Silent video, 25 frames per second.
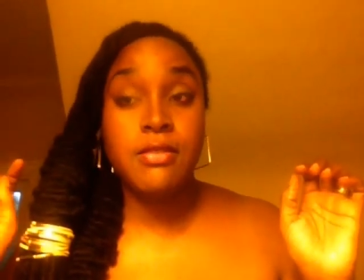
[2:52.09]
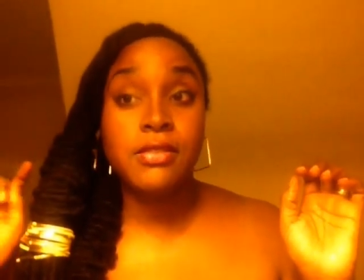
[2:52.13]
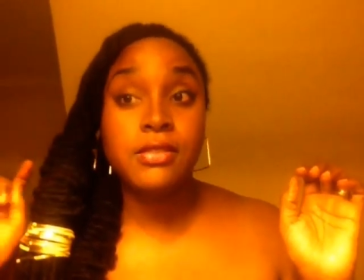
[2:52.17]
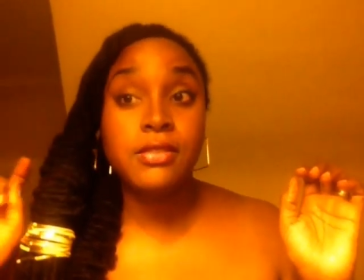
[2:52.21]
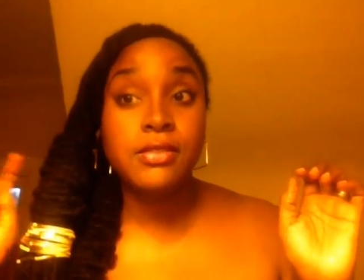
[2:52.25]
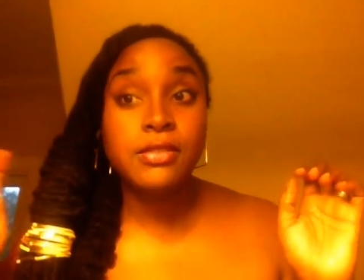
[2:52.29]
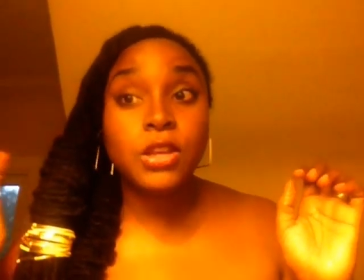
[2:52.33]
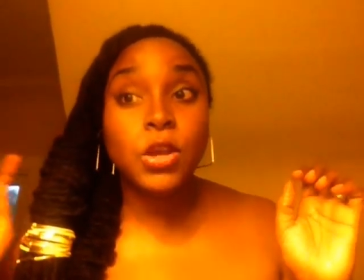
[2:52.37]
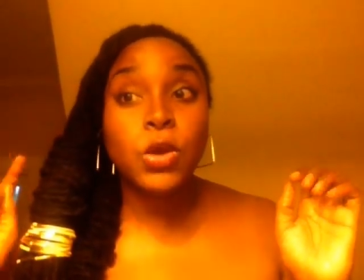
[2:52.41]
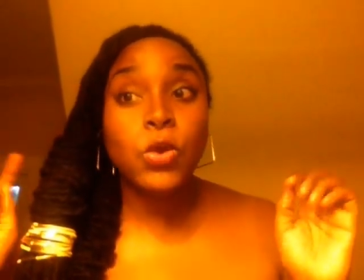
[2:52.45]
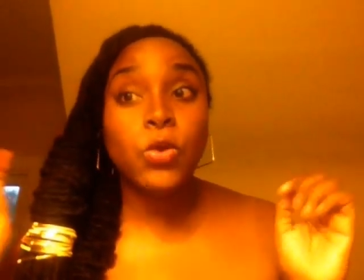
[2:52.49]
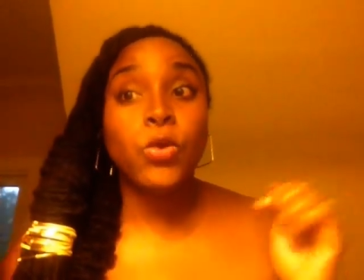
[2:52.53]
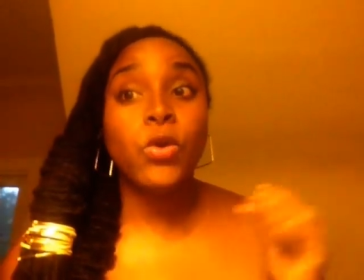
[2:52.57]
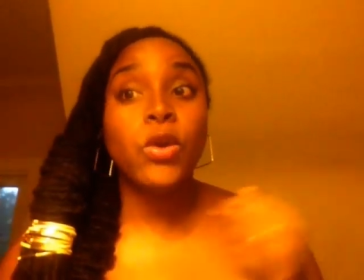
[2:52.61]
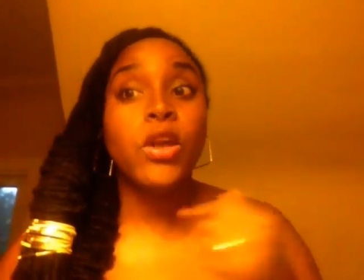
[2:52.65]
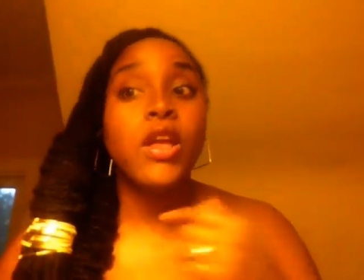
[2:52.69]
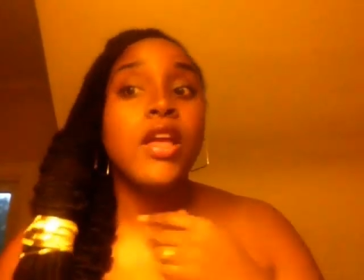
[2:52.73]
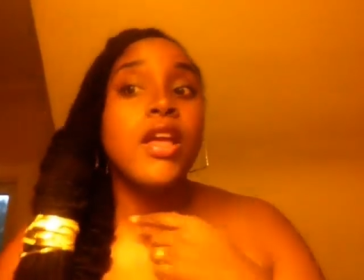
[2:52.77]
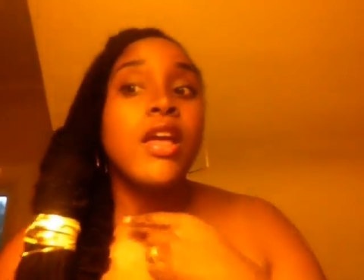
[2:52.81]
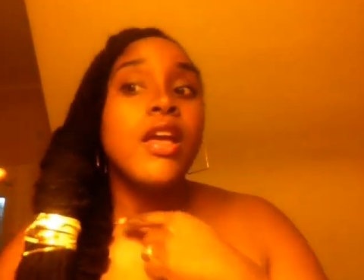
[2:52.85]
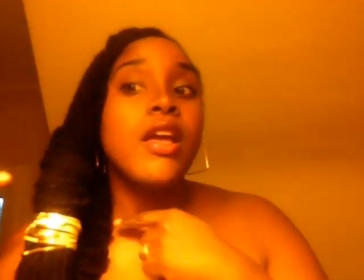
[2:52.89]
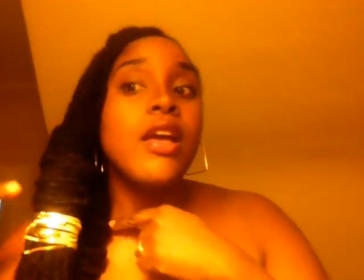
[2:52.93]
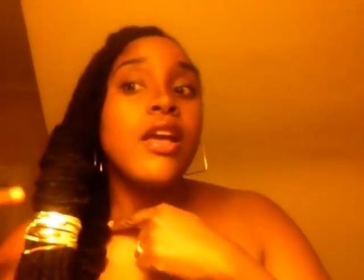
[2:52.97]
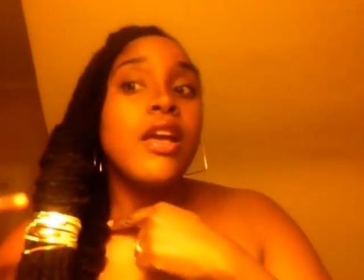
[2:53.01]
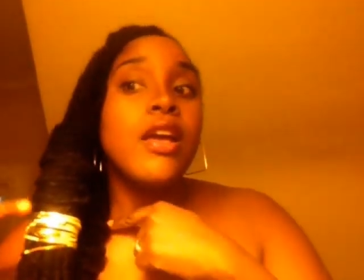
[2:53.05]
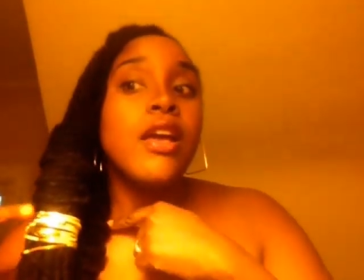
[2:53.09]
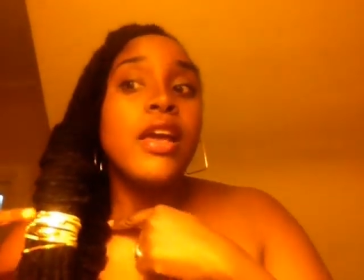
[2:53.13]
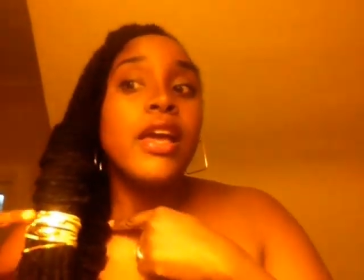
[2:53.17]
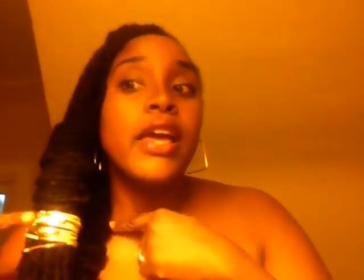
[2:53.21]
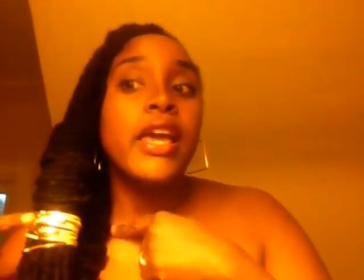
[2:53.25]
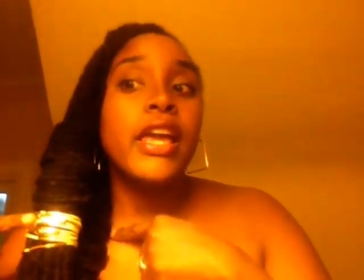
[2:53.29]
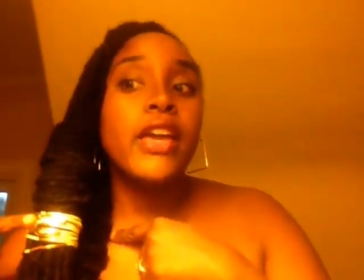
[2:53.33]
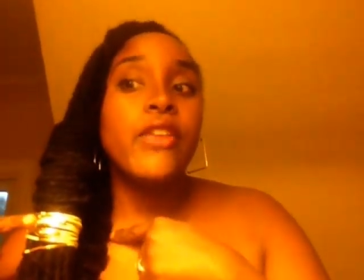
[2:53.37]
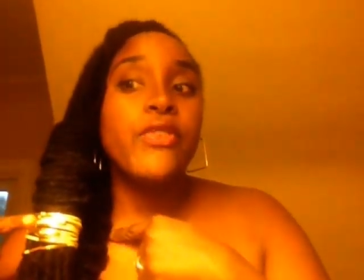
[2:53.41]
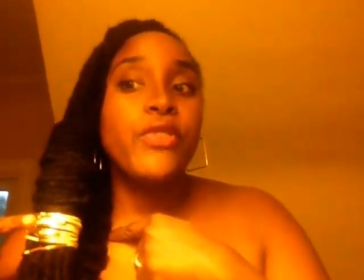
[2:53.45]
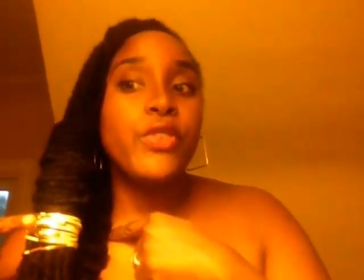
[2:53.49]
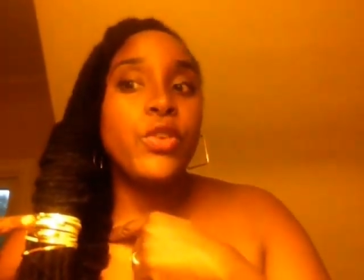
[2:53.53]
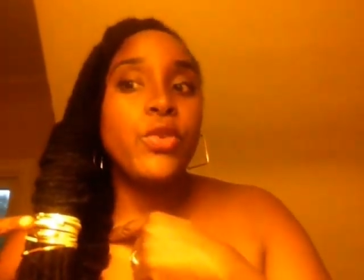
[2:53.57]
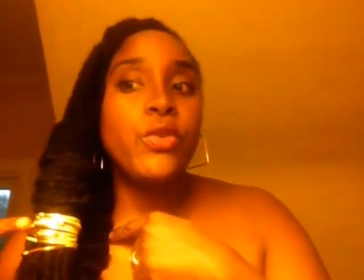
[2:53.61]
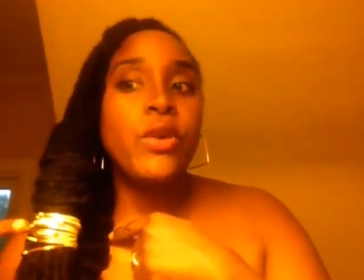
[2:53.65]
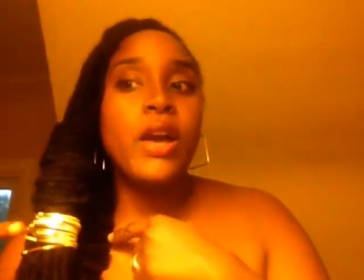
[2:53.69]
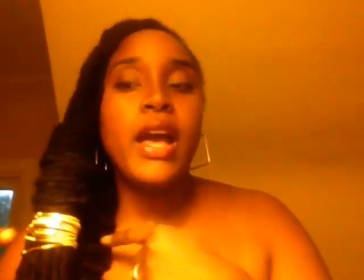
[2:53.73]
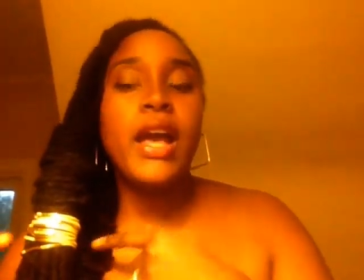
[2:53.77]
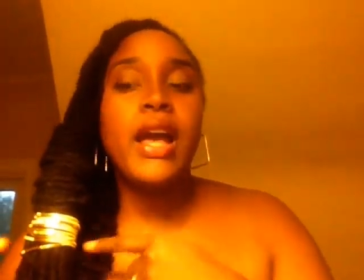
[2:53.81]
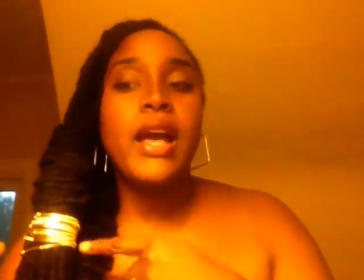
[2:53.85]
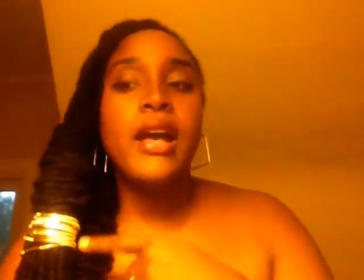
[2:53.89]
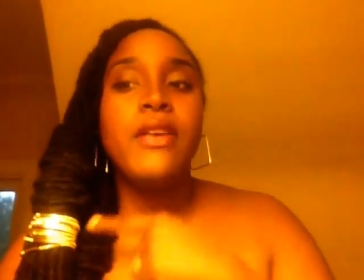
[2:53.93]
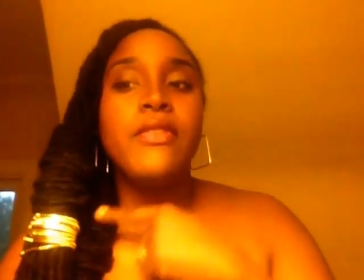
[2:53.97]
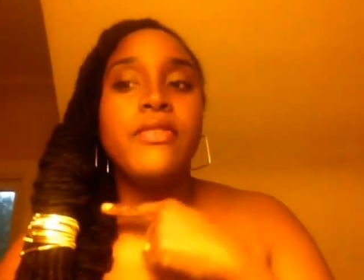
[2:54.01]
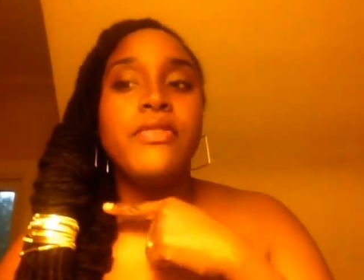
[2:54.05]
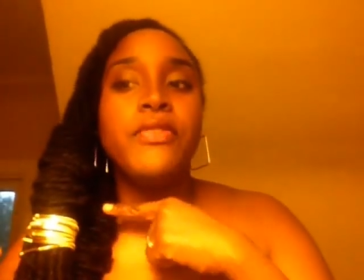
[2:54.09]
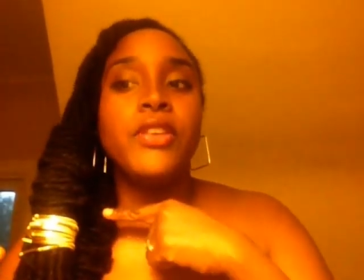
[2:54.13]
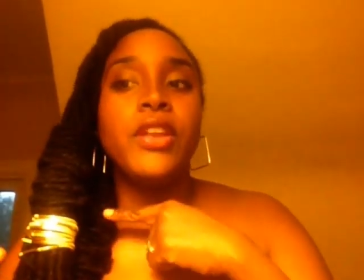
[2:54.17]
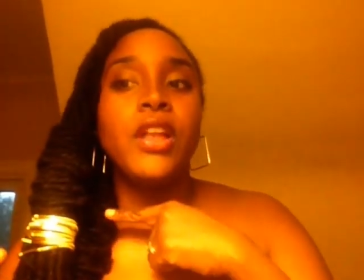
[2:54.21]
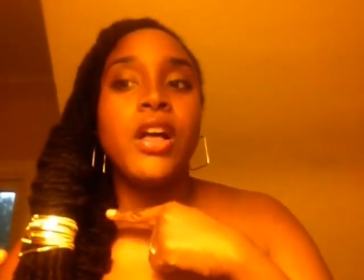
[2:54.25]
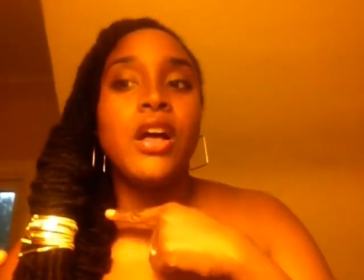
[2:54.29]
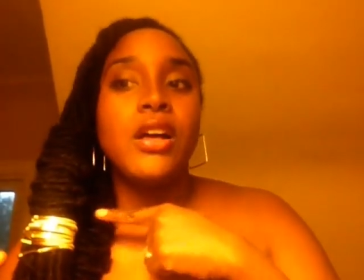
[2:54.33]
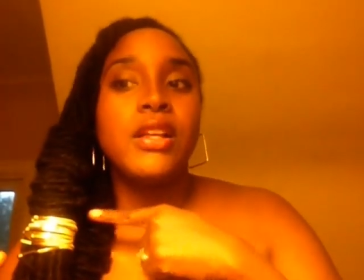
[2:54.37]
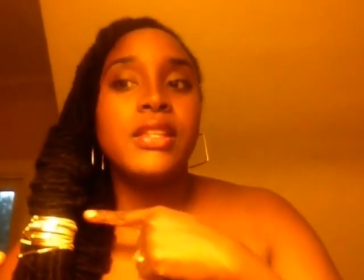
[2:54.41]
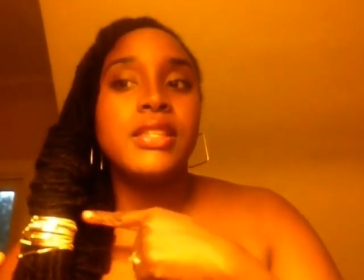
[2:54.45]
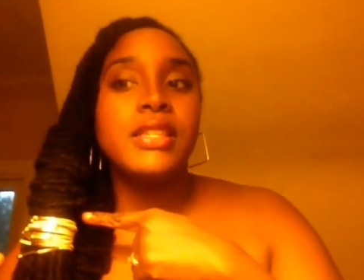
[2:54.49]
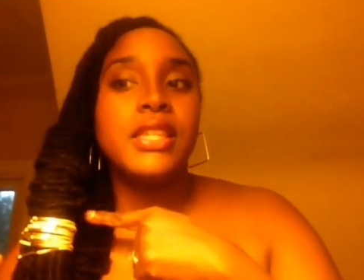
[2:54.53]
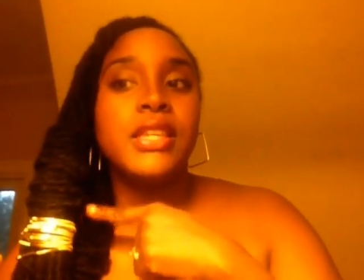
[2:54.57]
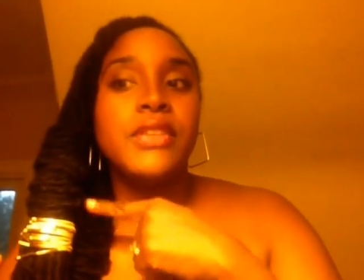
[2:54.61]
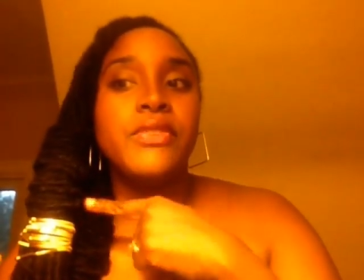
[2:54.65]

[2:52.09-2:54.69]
So if you have locs,